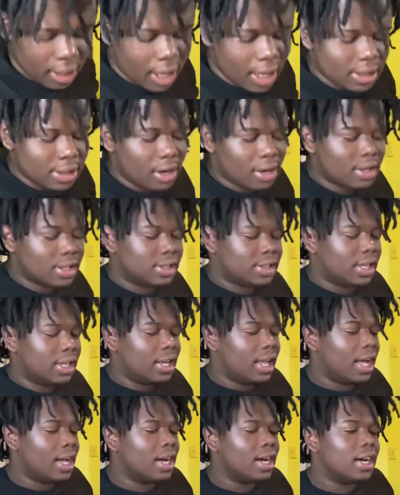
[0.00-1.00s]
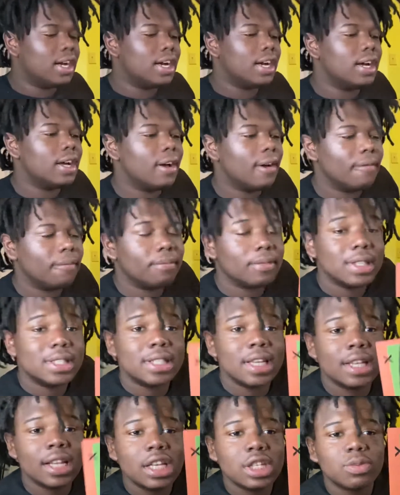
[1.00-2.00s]
y'all can see, they
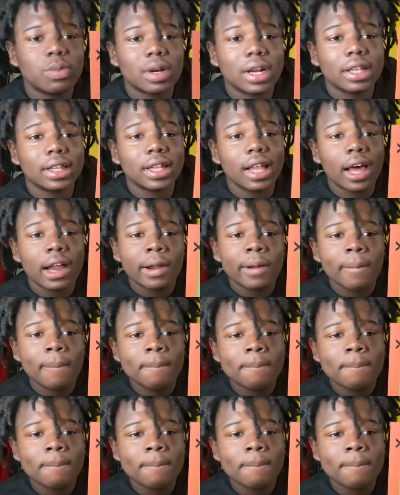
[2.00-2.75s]
send us with a letter.